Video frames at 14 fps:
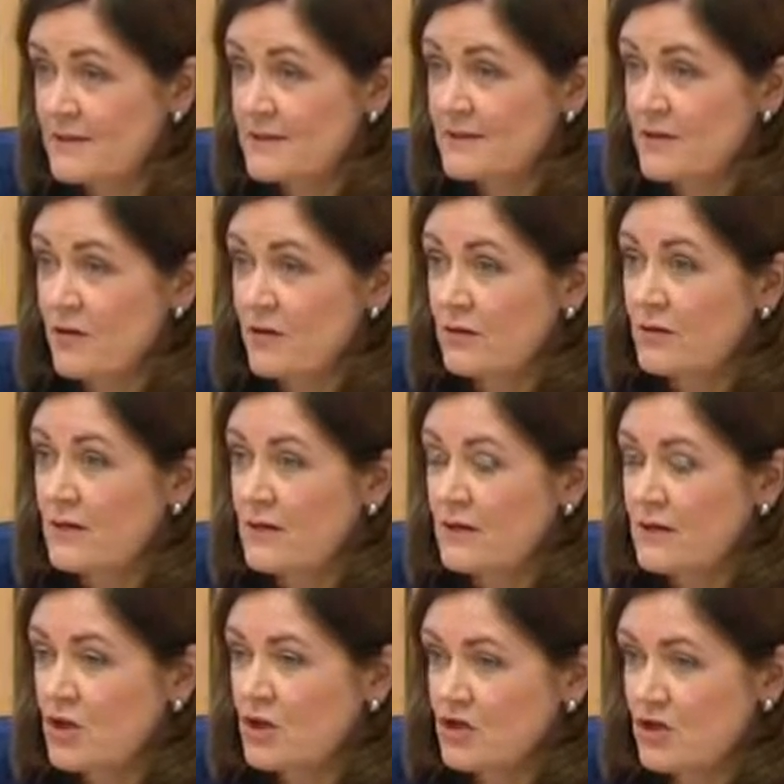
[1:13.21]
So
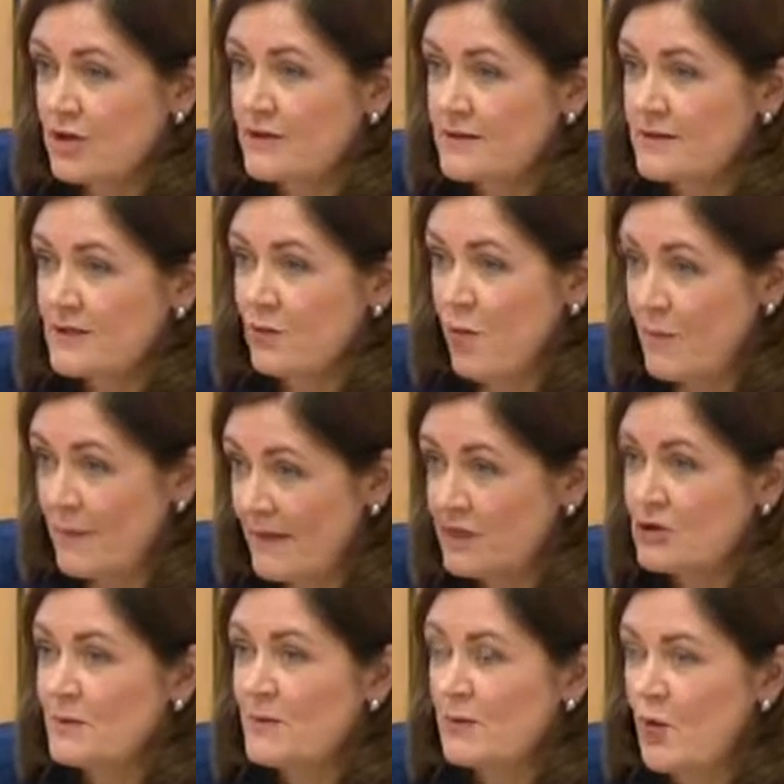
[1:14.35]
journalists that were meant
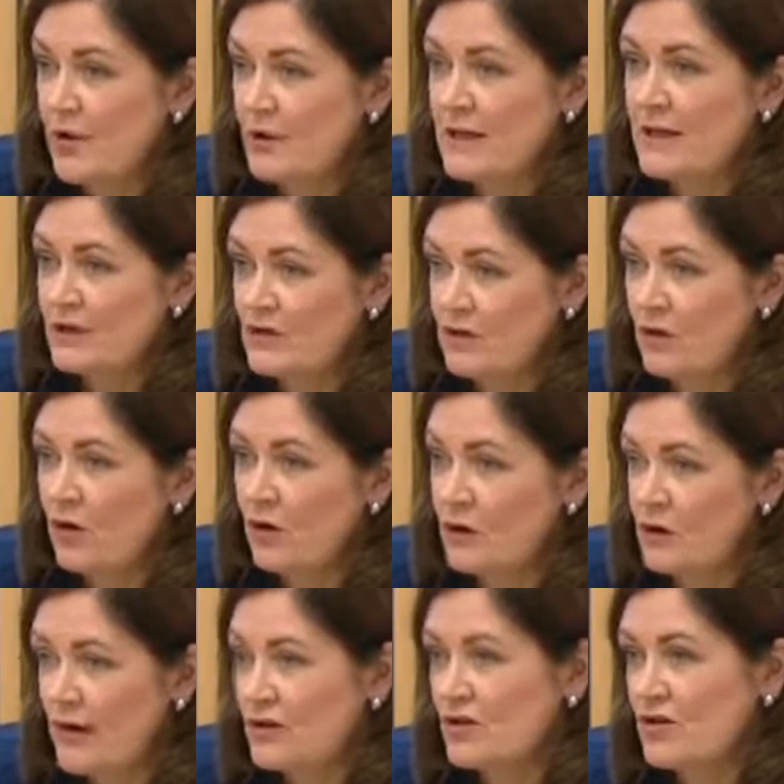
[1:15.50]
to be working in Geelong were
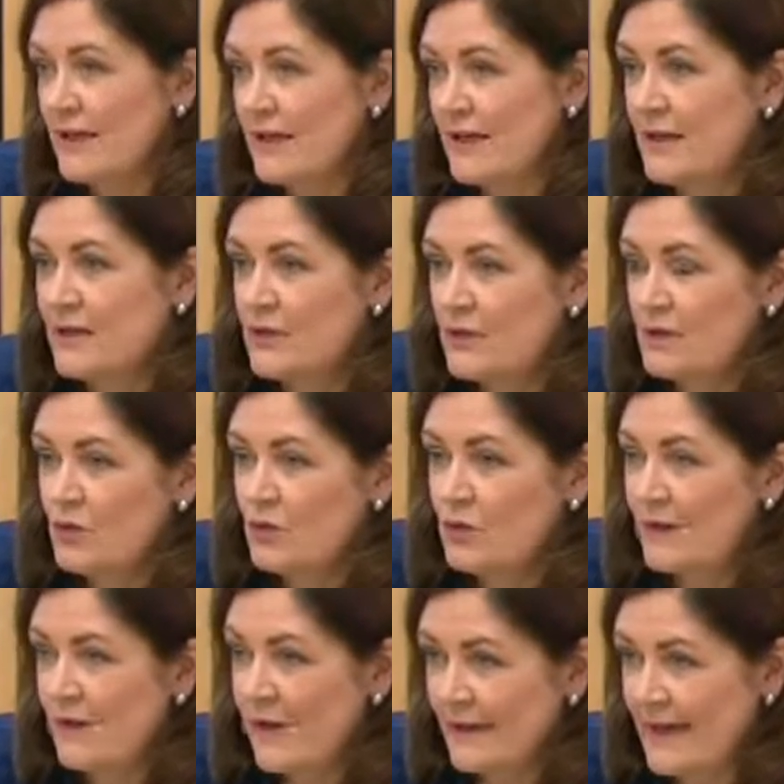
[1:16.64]
actually
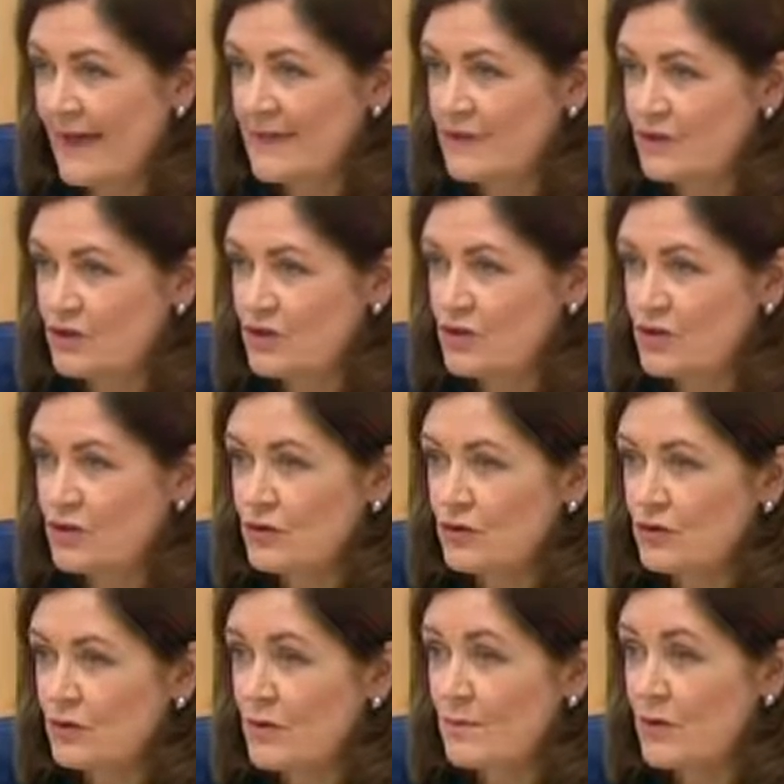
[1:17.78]
relocated
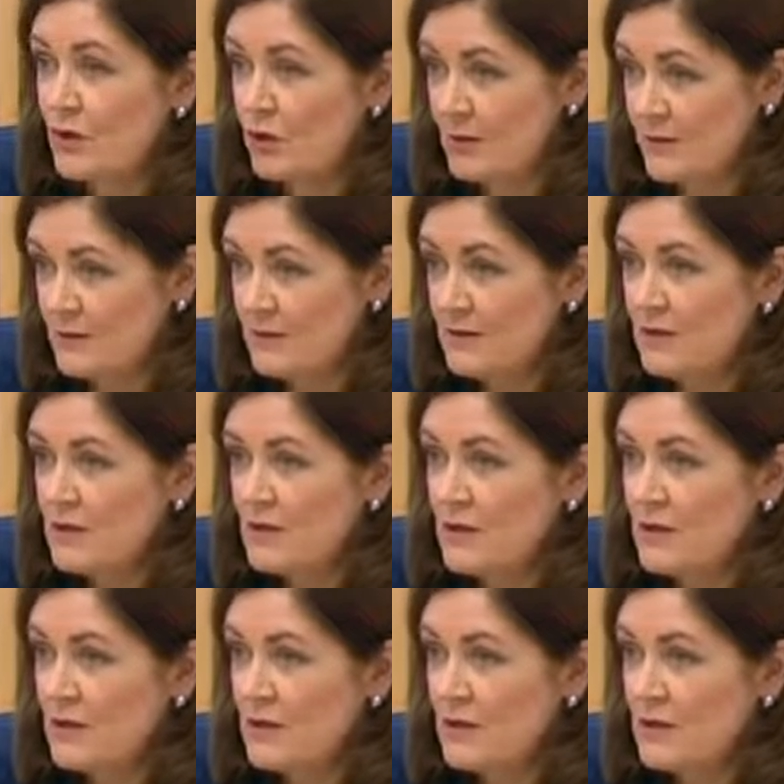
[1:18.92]
to Melbourne.